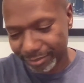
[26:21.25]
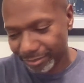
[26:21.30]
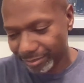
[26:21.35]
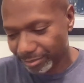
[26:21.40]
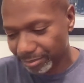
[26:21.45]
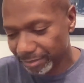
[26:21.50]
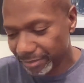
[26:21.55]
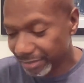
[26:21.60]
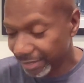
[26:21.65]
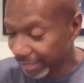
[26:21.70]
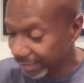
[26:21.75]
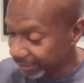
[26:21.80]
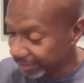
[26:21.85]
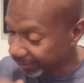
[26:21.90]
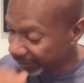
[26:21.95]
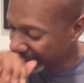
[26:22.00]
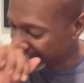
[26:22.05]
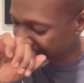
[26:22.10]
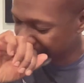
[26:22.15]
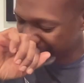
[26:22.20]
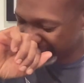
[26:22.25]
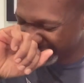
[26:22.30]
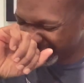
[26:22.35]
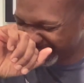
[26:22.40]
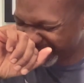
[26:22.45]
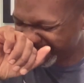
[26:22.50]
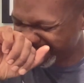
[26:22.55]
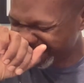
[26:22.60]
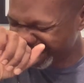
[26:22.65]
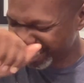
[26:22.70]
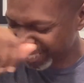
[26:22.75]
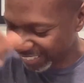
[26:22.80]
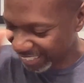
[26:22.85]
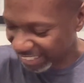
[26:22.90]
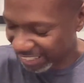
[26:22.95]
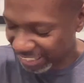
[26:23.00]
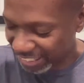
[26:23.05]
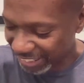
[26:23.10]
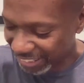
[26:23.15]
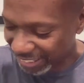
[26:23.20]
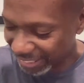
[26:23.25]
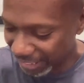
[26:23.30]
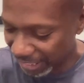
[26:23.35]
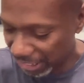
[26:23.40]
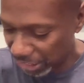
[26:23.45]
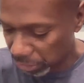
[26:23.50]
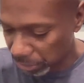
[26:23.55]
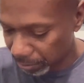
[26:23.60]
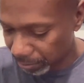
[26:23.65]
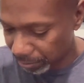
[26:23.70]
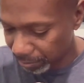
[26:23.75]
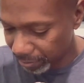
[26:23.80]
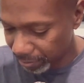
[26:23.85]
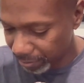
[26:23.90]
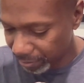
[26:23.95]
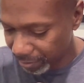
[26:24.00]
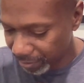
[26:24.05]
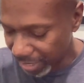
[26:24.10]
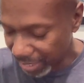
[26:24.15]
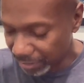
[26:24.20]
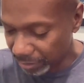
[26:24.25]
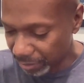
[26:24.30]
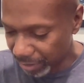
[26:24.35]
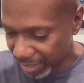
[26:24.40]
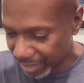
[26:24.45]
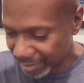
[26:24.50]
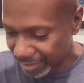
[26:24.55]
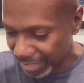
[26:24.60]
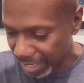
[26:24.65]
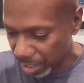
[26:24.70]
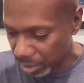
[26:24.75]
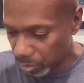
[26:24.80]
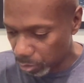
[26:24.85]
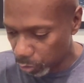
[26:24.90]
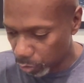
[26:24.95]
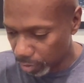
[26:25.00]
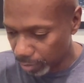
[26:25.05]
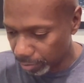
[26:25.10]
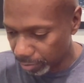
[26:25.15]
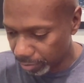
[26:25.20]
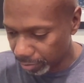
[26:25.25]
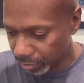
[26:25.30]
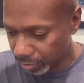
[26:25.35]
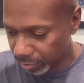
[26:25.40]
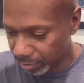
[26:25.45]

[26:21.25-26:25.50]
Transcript: Let me tell you something, dude. Look, I know that sounds horrible.